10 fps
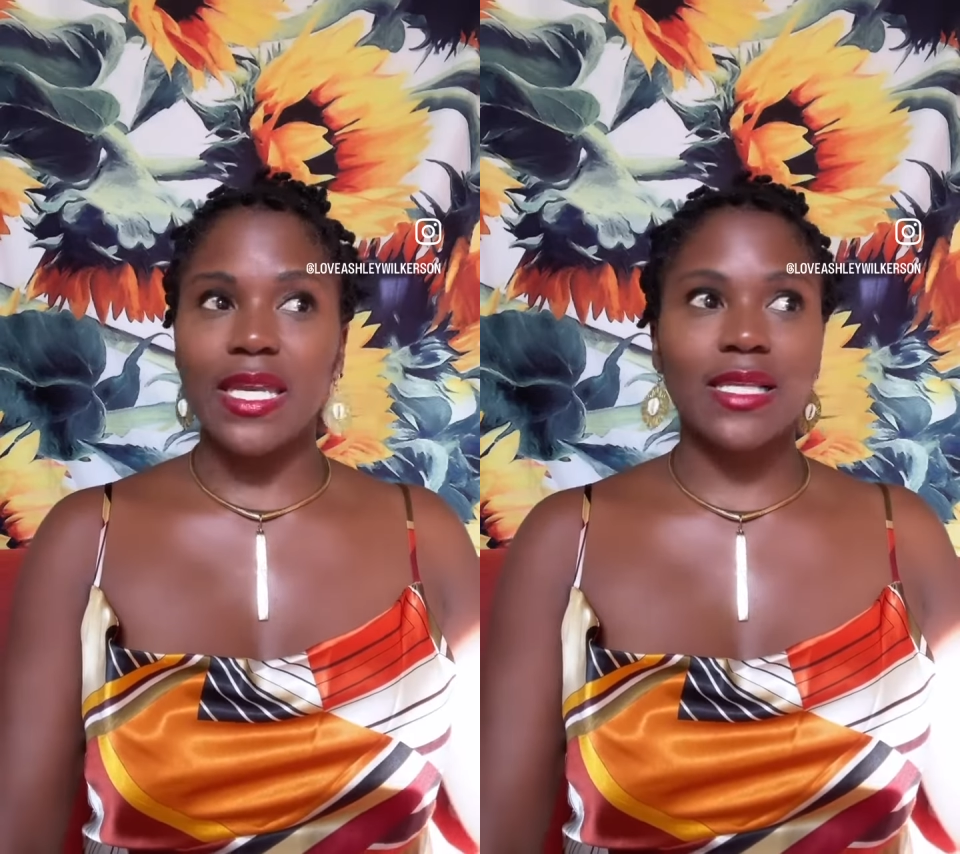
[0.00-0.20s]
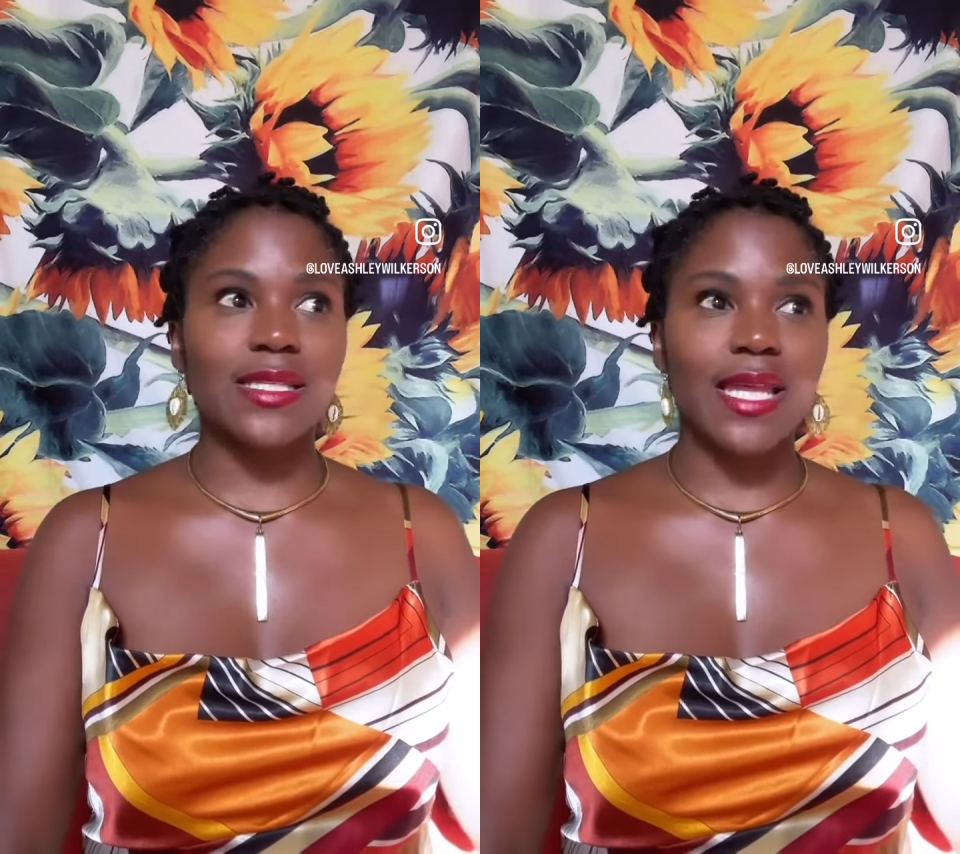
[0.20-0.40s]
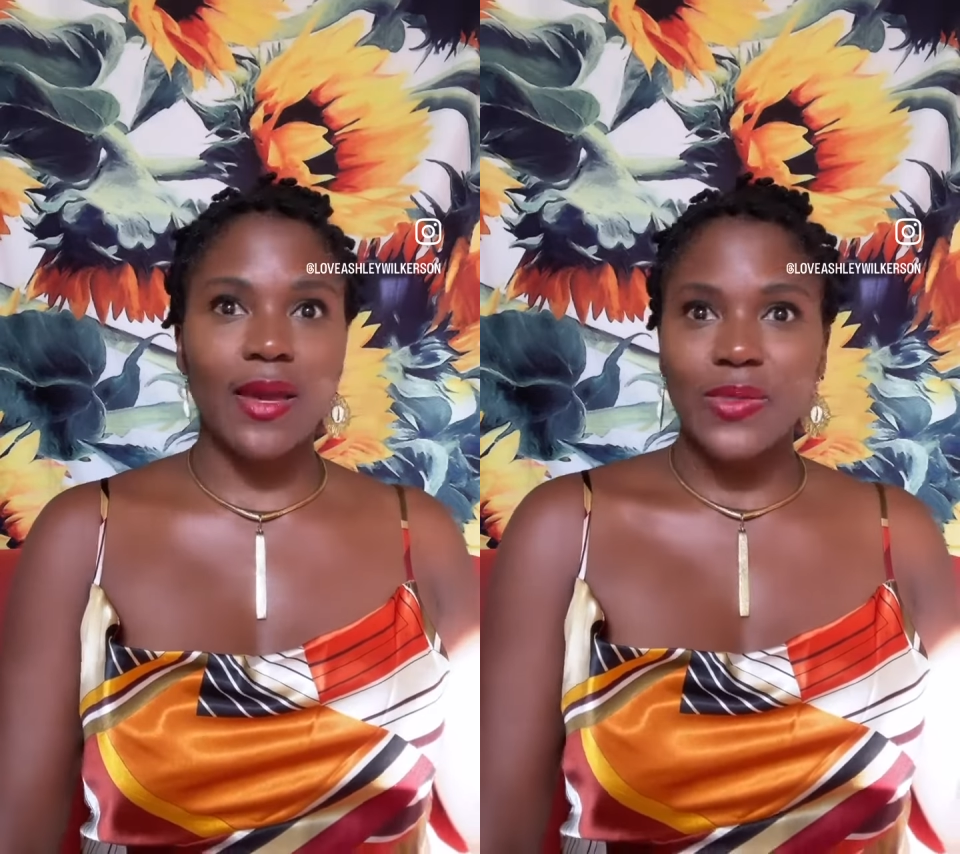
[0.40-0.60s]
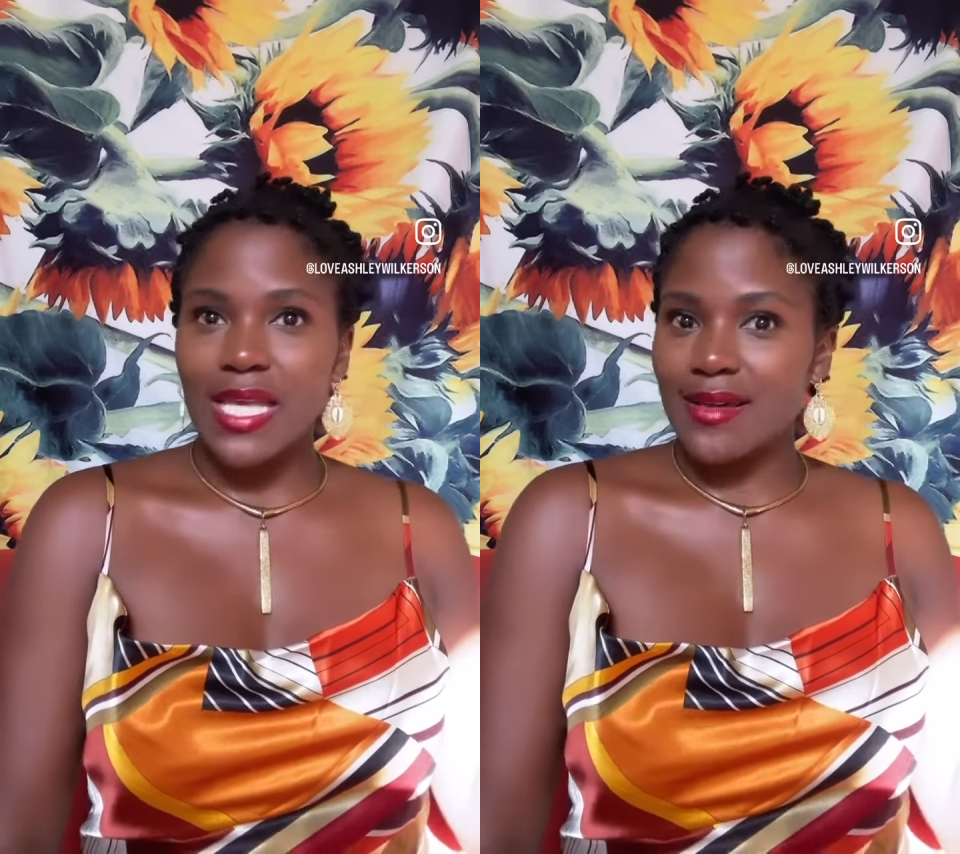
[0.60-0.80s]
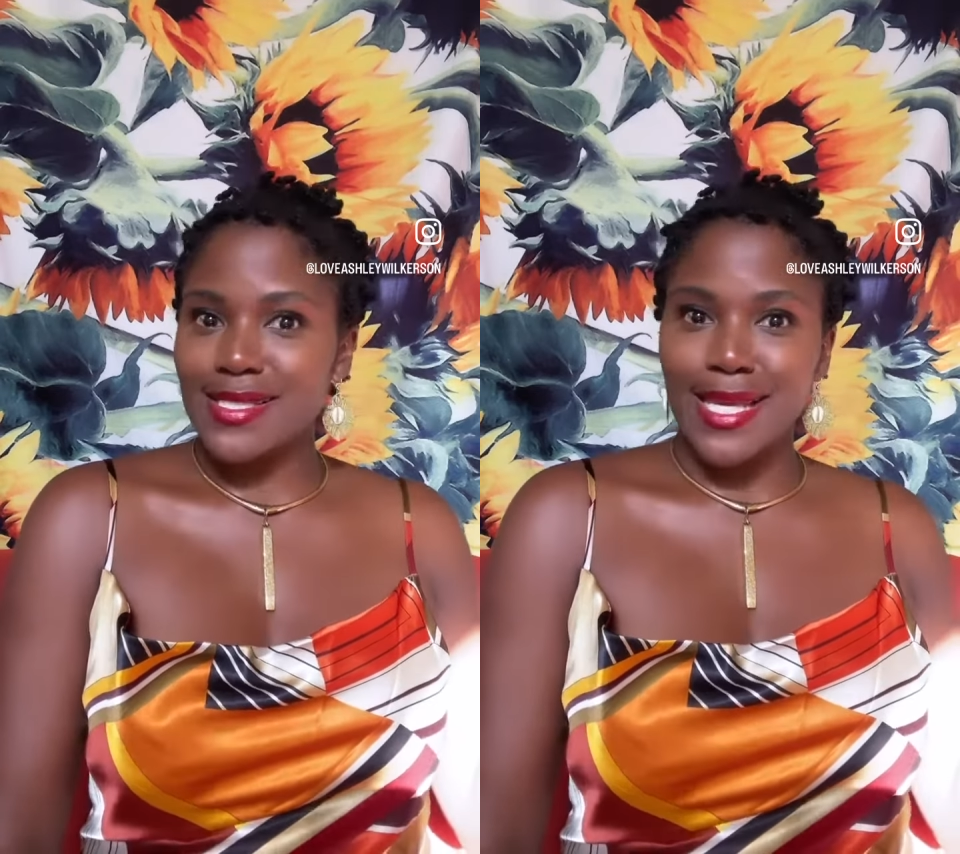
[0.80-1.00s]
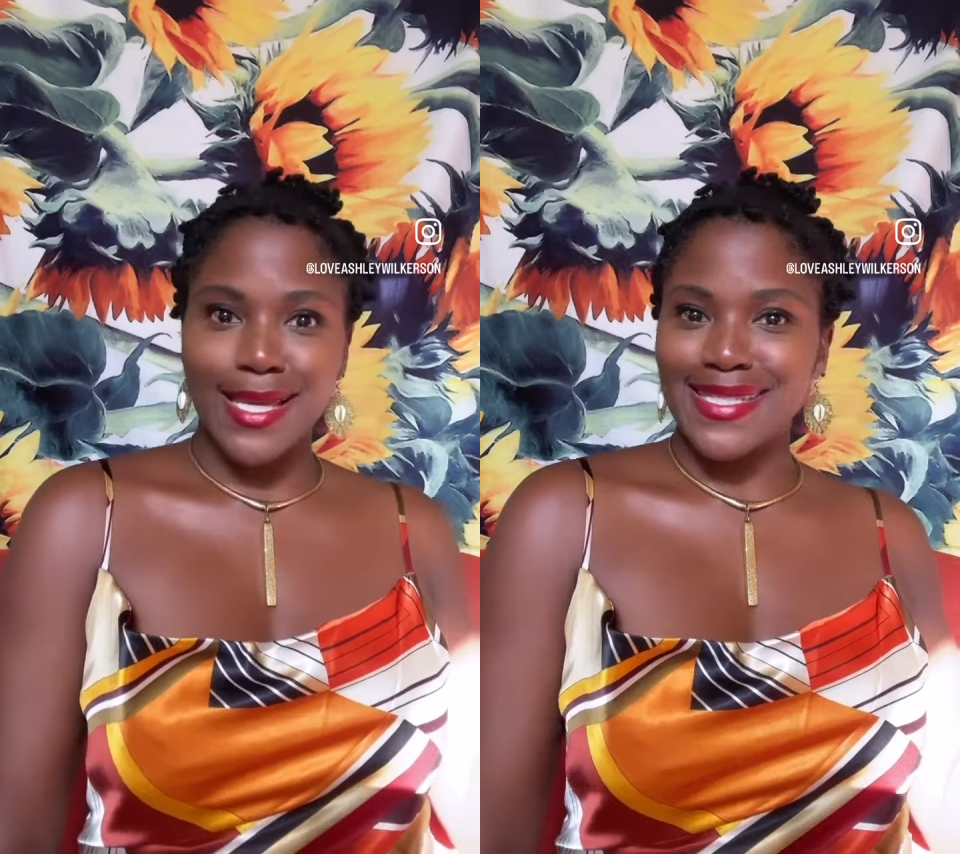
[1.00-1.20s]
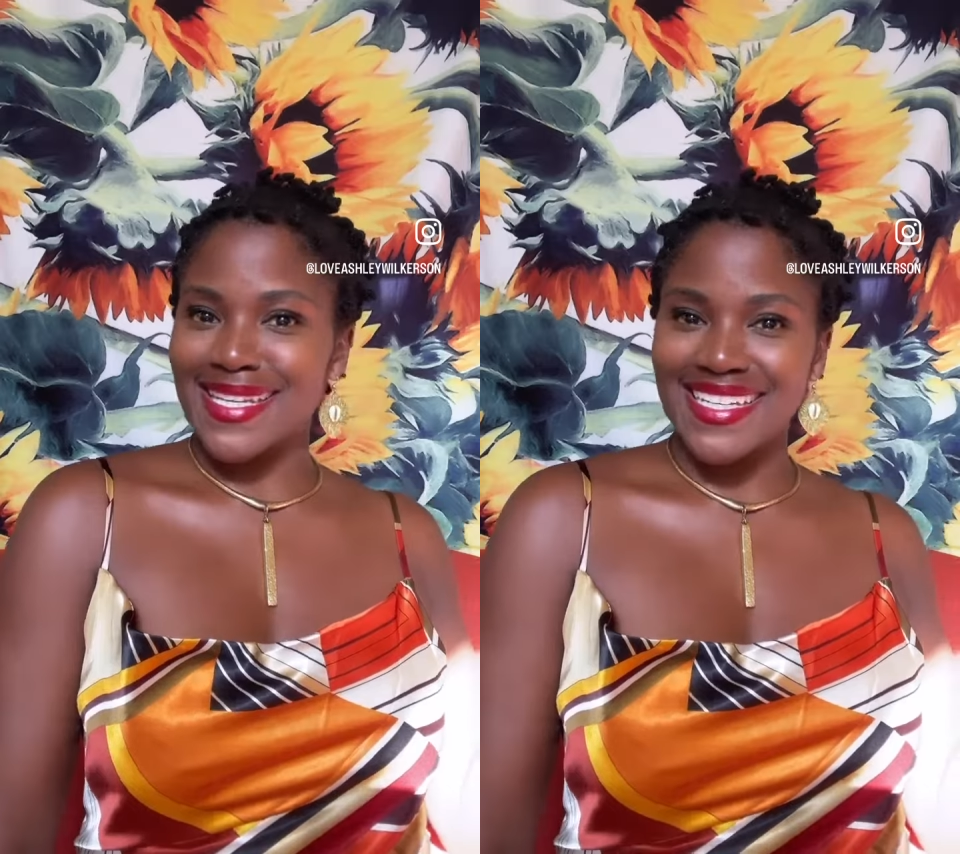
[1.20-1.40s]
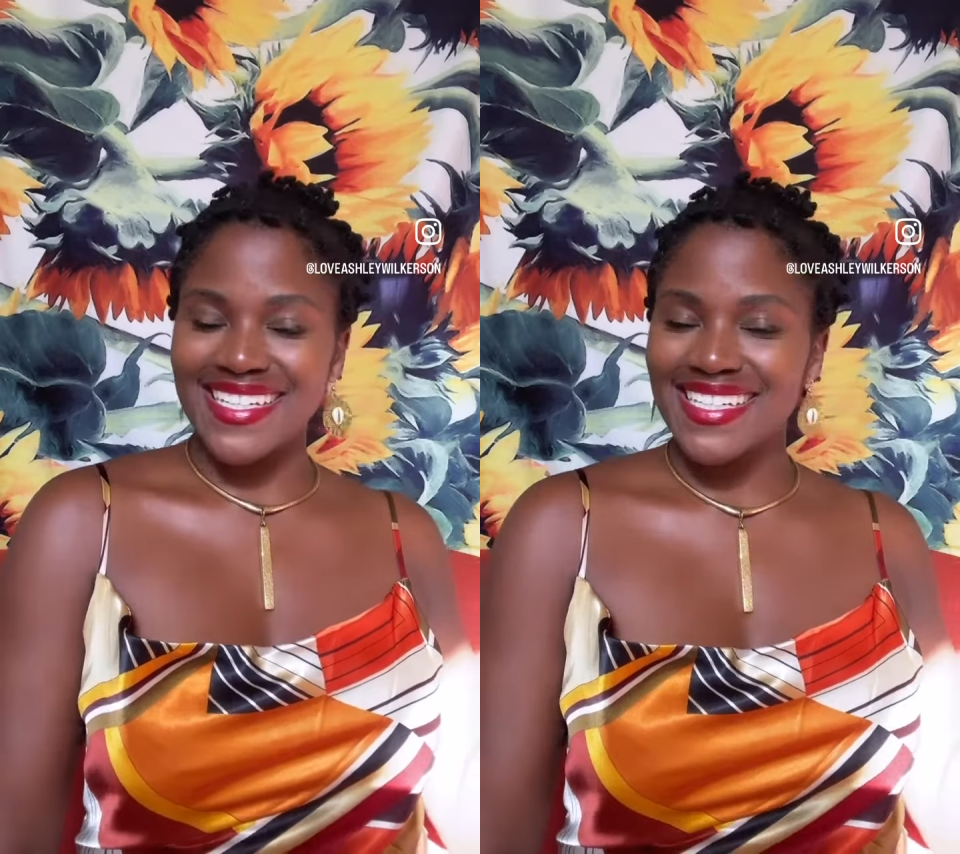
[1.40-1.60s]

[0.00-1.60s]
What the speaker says: and today was outstanding.